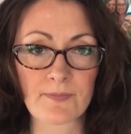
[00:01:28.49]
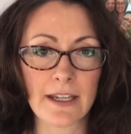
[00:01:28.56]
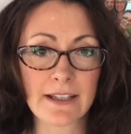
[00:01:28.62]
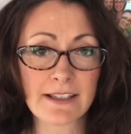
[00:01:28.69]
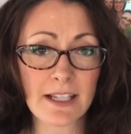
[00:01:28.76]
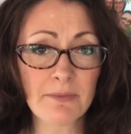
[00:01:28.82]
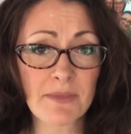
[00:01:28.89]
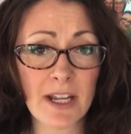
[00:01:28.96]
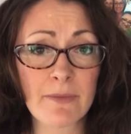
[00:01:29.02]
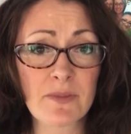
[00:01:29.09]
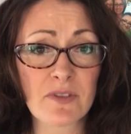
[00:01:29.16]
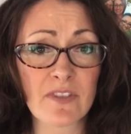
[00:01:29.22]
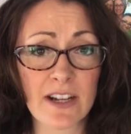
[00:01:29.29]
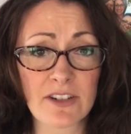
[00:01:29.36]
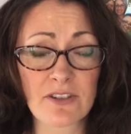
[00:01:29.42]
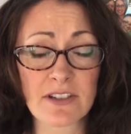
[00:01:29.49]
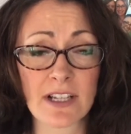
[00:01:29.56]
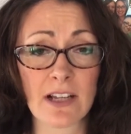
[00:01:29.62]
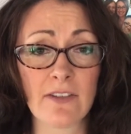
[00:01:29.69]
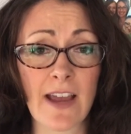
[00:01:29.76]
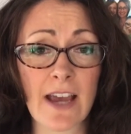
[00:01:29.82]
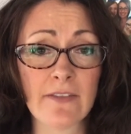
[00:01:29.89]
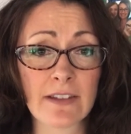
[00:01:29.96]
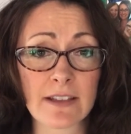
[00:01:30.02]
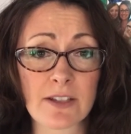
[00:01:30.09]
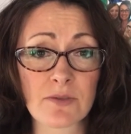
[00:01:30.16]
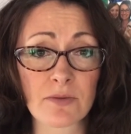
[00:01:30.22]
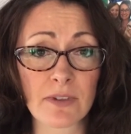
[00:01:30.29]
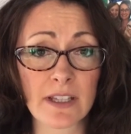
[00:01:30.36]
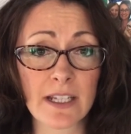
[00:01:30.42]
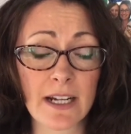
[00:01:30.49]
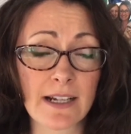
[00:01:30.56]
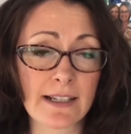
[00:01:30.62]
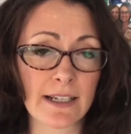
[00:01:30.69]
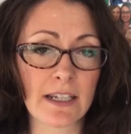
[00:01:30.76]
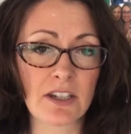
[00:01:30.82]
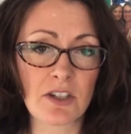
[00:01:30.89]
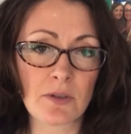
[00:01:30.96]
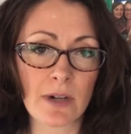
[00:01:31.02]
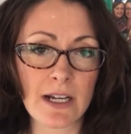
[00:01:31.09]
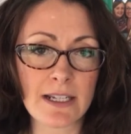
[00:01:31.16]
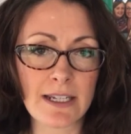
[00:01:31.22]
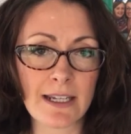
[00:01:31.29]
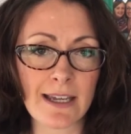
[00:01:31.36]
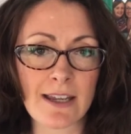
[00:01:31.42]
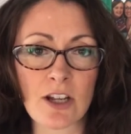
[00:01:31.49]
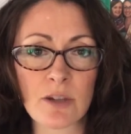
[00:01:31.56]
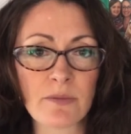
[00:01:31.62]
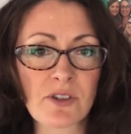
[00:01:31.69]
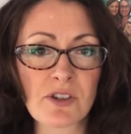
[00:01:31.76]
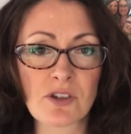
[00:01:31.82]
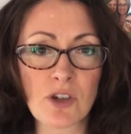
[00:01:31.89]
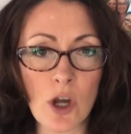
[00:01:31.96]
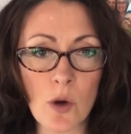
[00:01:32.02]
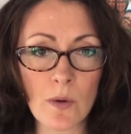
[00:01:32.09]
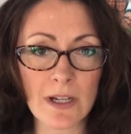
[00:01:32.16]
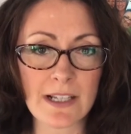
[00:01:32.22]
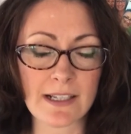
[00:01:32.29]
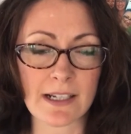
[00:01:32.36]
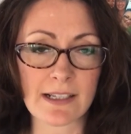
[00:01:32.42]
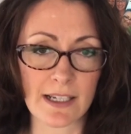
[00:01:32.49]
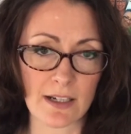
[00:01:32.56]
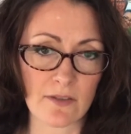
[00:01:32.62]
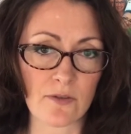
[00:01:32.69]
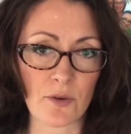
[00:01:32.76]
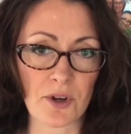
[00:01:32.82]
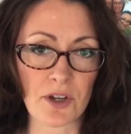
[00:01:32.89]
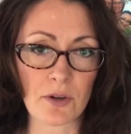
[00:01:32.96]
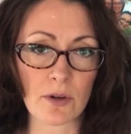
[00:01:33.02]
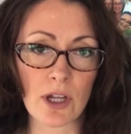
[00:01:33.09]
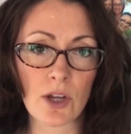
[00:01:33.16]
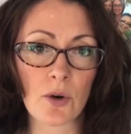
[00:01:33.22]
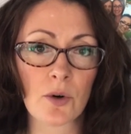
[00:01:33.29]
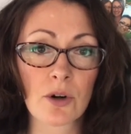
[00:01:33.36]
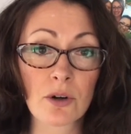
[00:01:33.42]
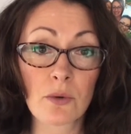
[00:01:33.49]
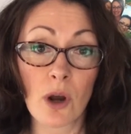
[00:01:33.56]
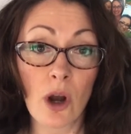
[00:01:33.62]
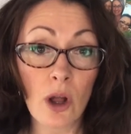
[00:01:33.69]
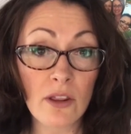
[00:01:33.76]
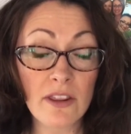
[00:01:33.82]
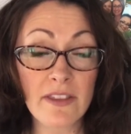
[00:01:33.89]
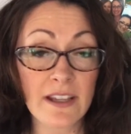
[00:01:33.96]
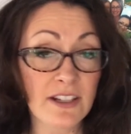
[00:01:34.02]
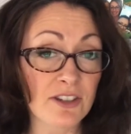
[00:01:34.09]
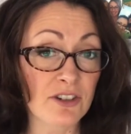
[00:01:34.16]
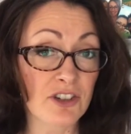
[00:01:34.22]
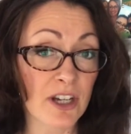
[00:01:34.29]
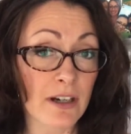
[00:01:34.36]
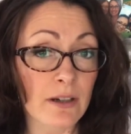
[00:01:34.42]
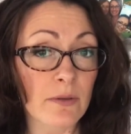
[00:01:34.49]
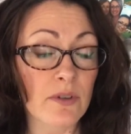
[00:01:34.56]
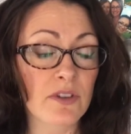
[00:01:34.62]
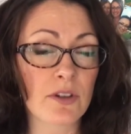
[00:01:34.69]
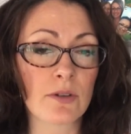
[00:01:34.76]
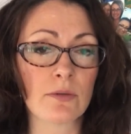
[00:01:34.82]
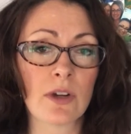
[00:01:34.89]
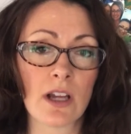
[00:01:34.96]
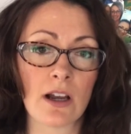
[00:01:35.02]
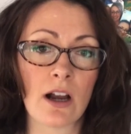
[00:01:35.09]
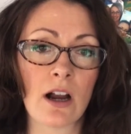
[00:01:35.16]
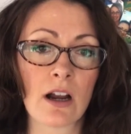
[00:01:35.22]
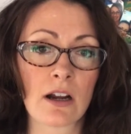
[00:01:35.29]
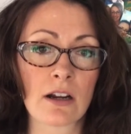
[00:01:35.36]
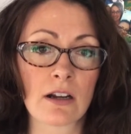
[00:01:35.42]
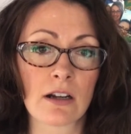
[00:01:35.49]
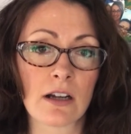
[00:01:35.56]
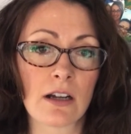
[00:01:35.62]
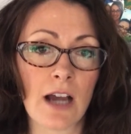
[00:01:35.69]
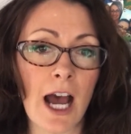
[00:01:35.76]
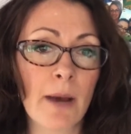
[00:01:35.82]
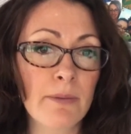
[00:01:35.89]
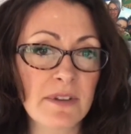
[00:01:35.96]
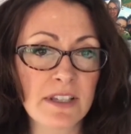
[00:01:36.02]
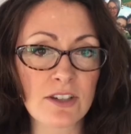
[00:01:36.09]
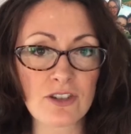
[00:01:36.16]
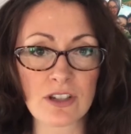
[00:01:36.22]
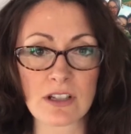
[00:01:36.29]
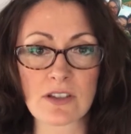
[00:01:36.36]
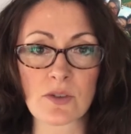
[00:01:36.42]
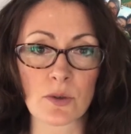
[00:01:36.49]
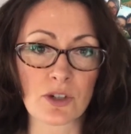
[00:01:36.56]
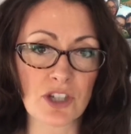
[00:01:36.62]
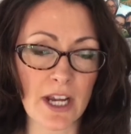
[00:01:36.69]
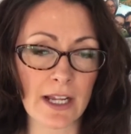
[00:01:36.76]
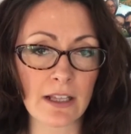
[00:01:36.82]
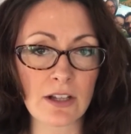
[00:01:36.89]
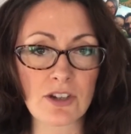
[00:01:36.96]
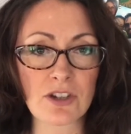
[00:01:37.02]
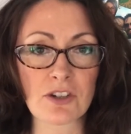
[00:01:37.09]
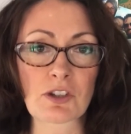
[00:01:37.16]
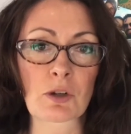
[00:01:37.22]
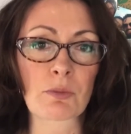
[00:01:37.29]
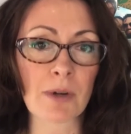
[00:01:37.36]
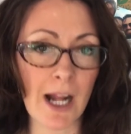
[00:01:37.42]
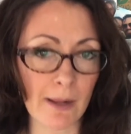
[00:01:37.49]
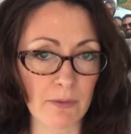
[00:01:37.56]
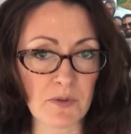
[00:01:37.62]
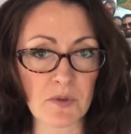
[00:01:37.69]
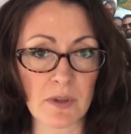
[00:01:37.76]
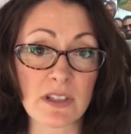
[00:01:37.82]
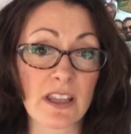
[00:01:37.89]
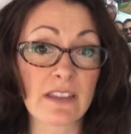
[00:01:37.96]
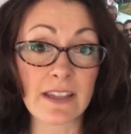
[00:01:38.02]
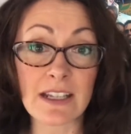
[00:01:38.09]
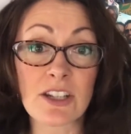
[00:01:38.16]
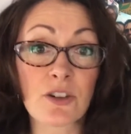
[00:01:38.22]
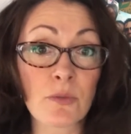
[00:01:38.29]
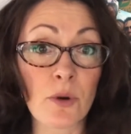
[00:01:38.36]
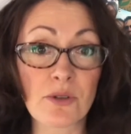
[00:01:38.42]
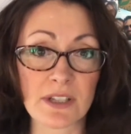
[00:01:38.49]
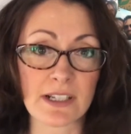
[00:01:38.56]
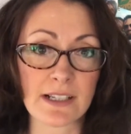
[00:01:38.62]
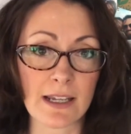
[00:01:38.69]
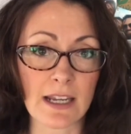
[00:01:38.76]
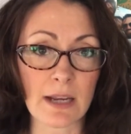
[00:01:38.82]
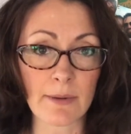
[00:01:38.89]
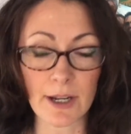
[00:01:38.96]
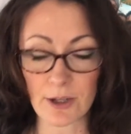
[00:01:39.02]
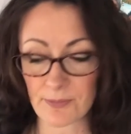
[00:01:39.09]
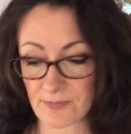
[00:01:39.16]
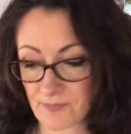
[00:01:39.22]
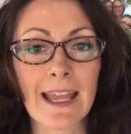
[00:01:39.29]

And sometimes you find yourself having this really exciting new idea and almost no one is excited for you, or all the things they're sharing with you are oppositions or challenges or problems with the thing you're most excited about.